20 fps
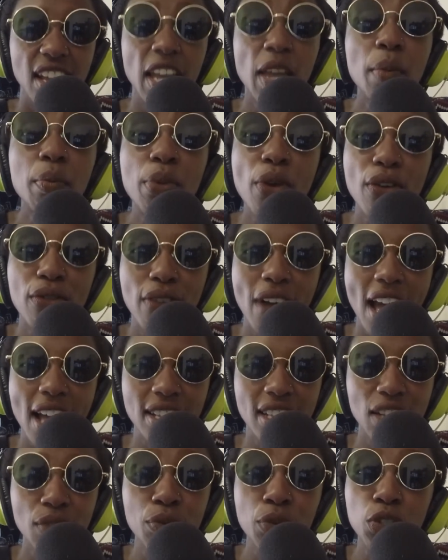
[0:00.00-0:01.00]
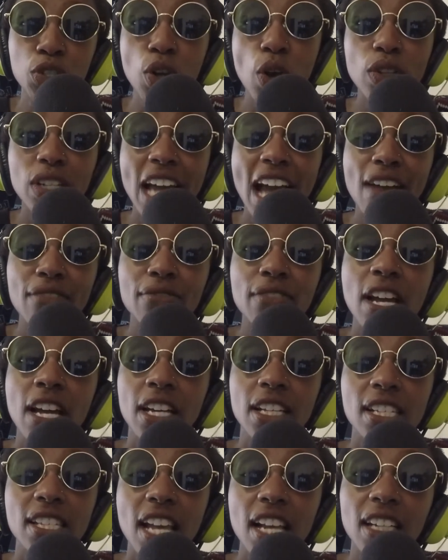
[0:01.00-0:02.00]
Improvise. If you don't have
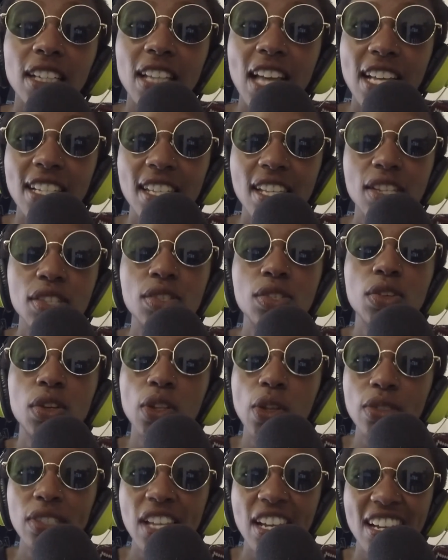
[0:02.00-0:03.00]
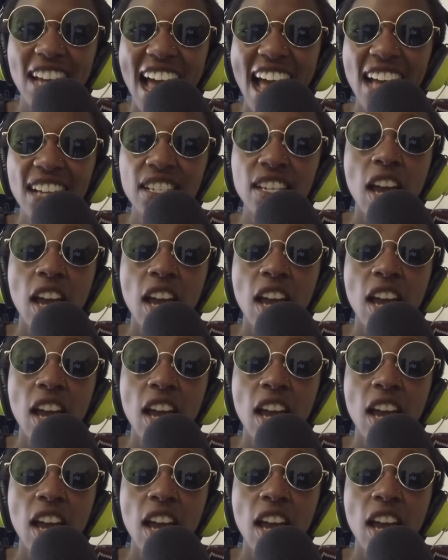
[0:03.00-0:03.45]
sunglasses close at hand,